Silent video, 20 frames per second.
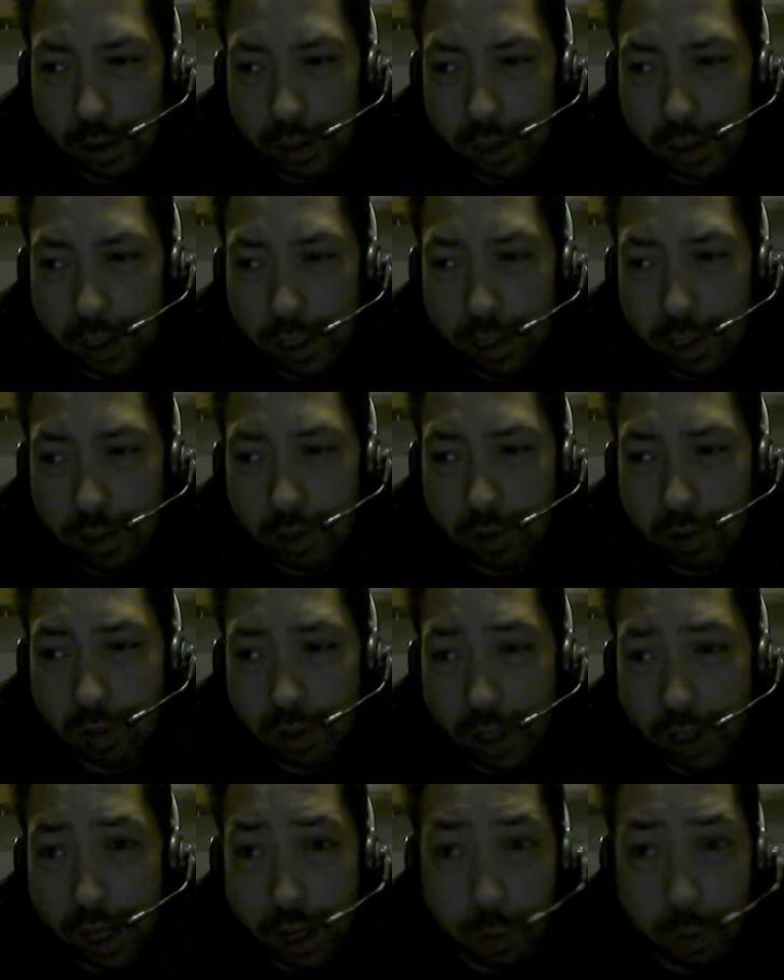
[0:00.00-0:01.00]

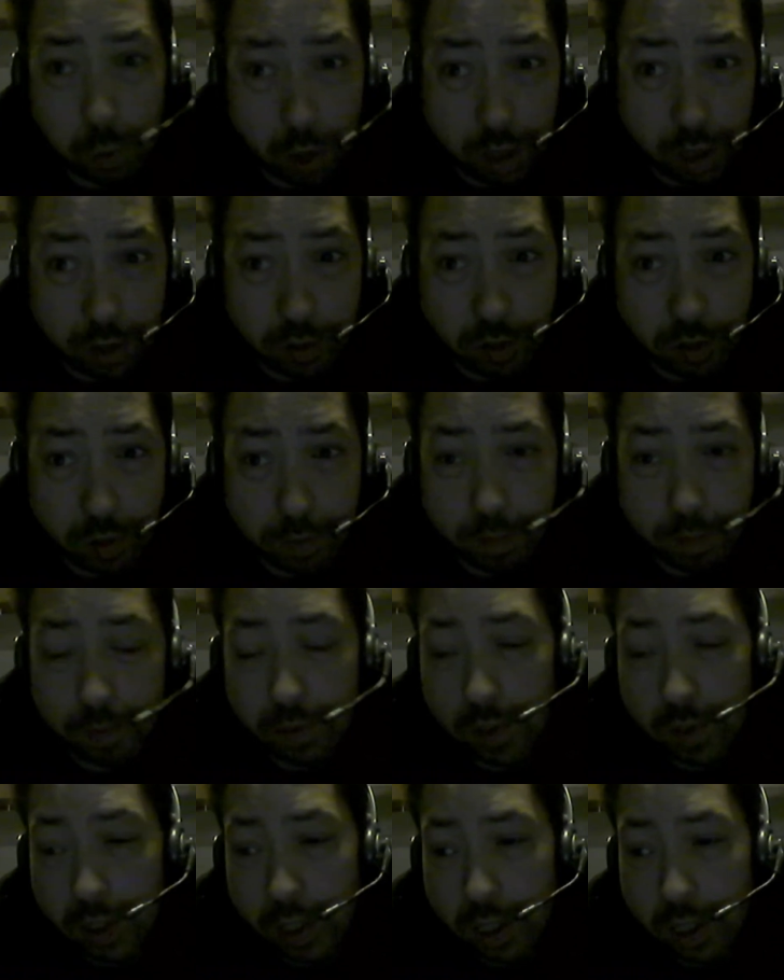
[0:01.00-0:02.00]
is and was
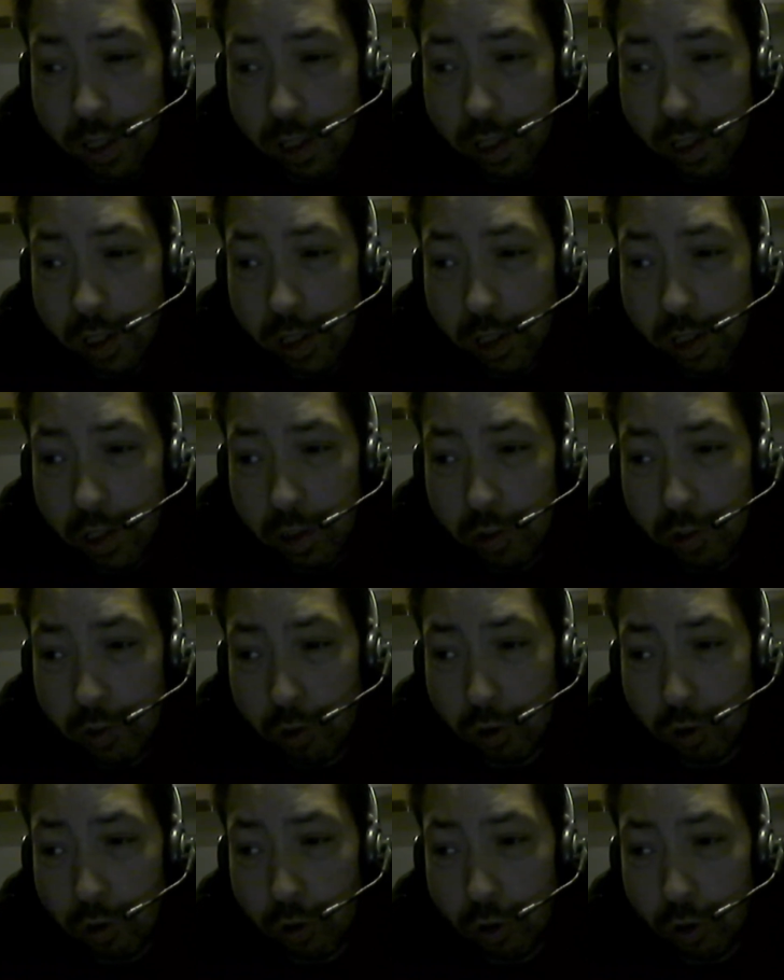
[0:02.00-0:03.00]

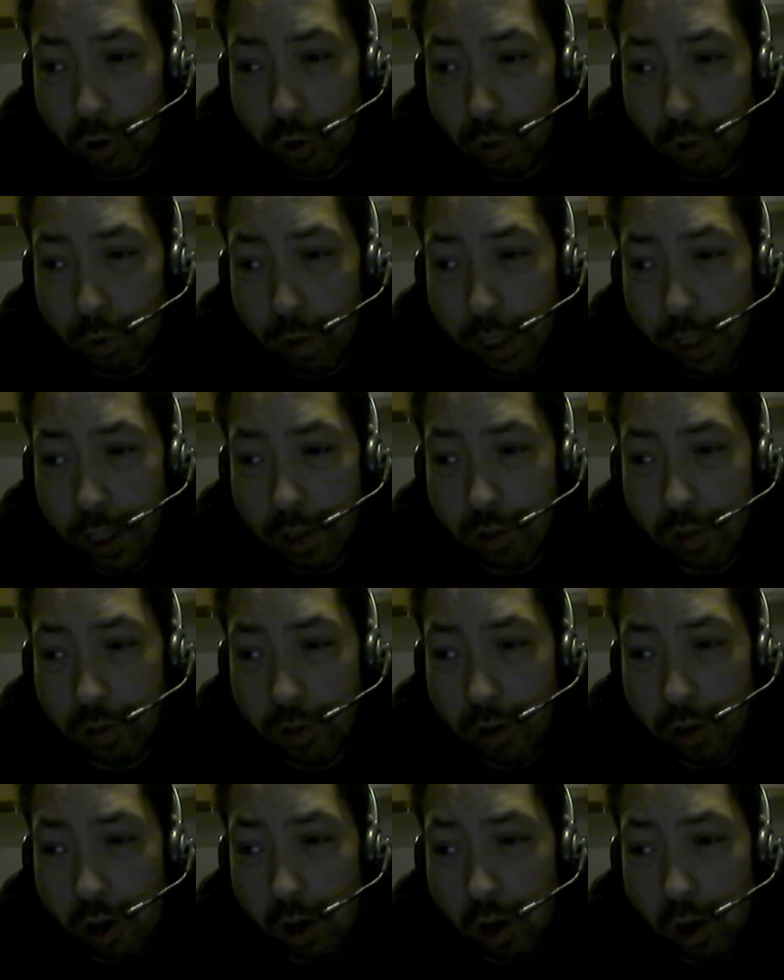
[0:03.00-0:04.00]
to
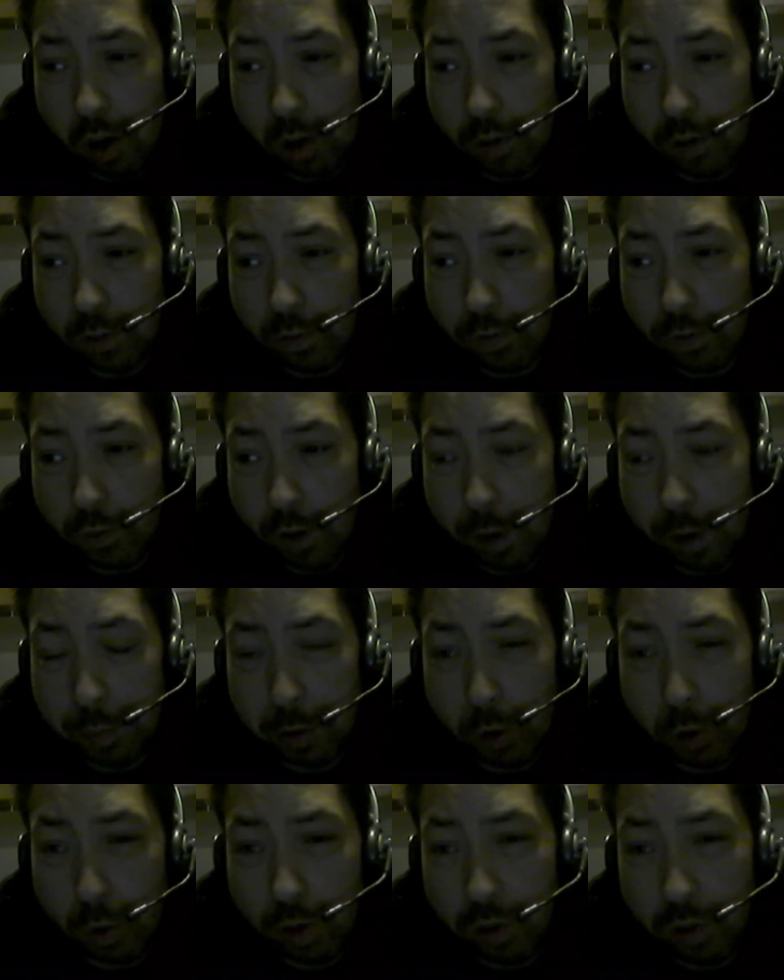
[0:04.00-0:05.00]
reinstall from
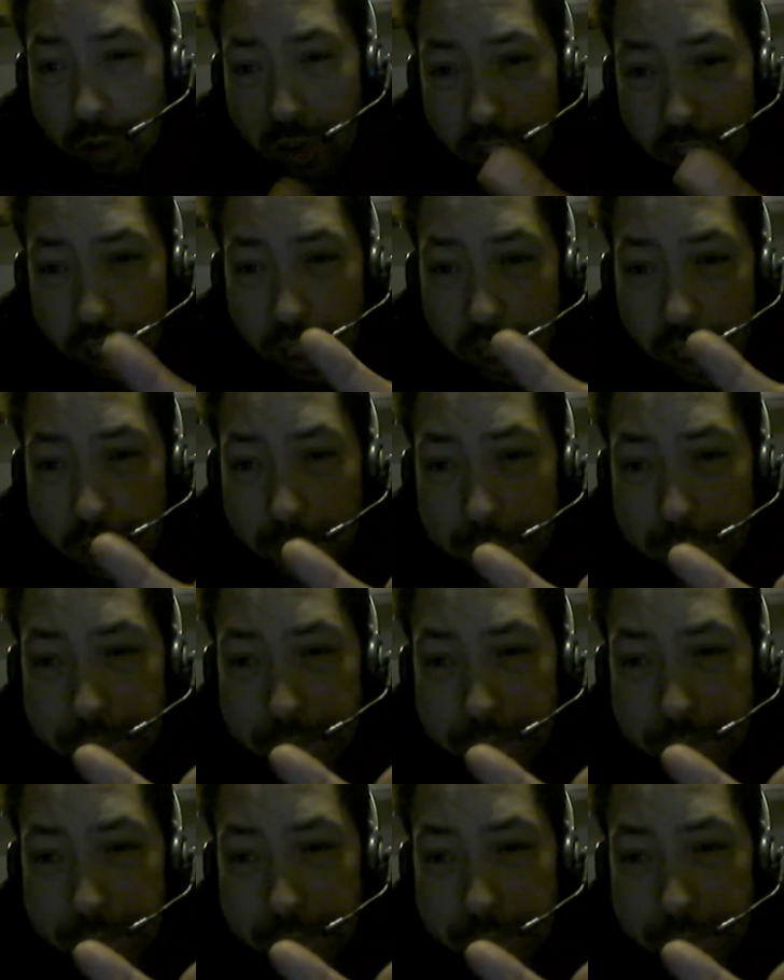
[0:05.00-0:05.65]
your CD.